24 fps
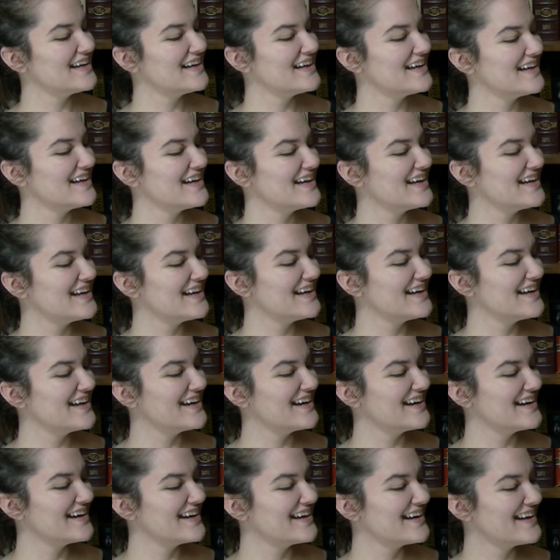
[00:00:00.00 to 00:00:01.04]

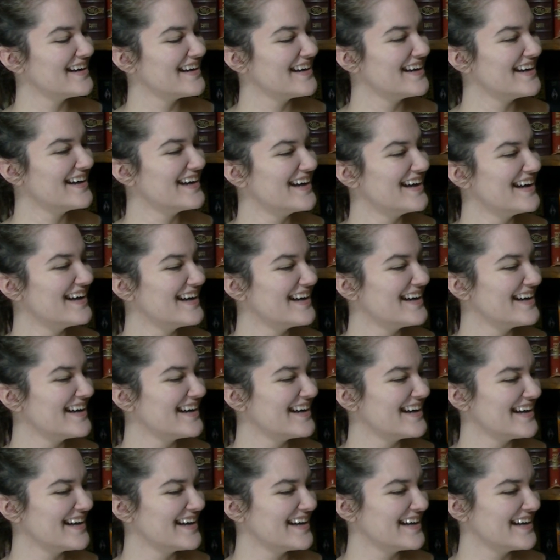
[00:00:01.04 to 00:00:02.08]

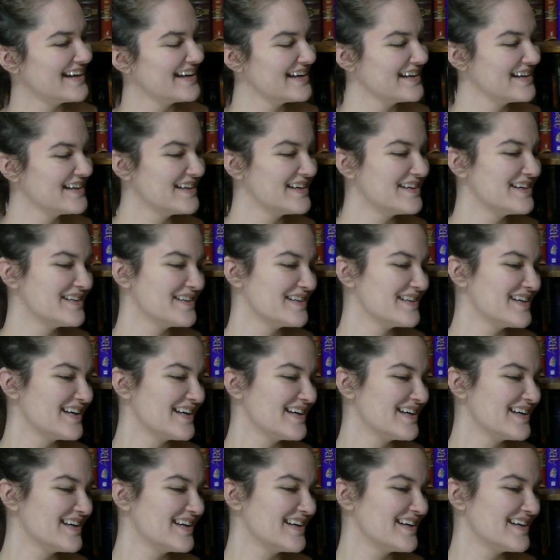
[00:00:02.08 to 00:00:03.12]

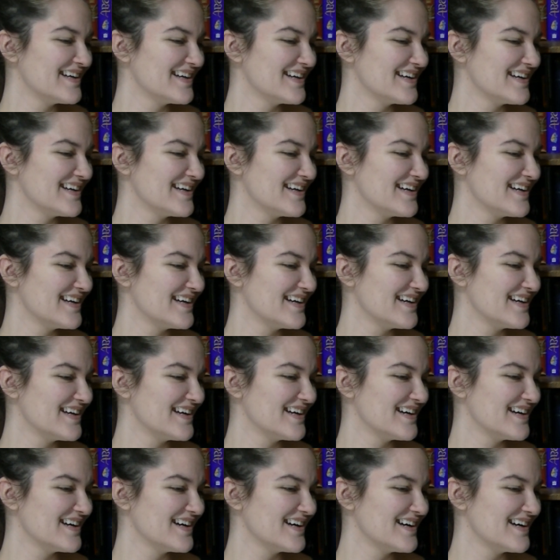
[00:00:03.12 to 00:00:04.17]

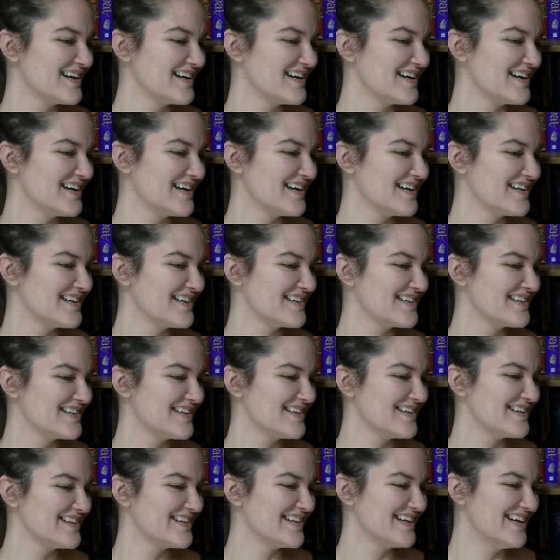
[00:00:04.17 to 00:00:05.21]

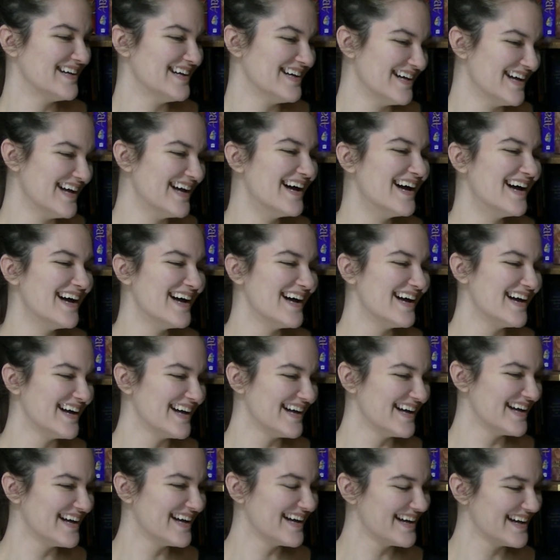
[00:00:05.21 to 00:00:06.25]

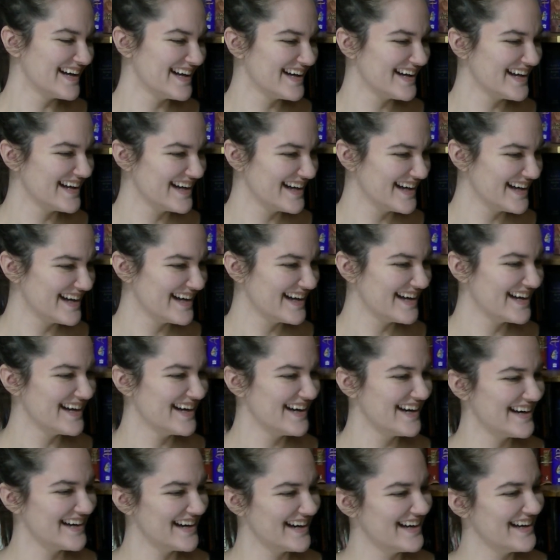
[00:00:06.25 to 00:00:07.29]

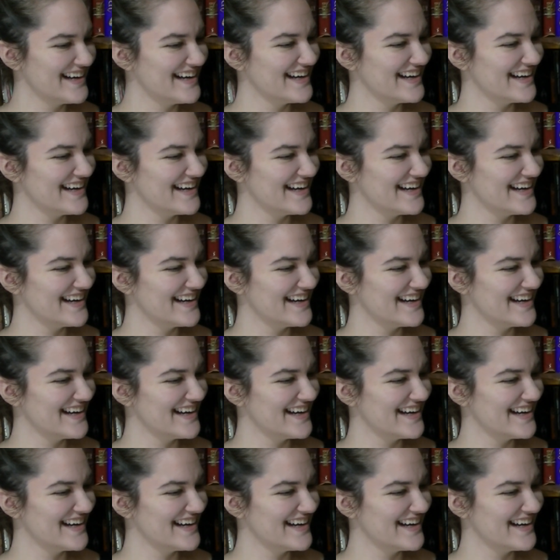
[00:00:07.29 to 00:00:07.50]
This person isn't speaking.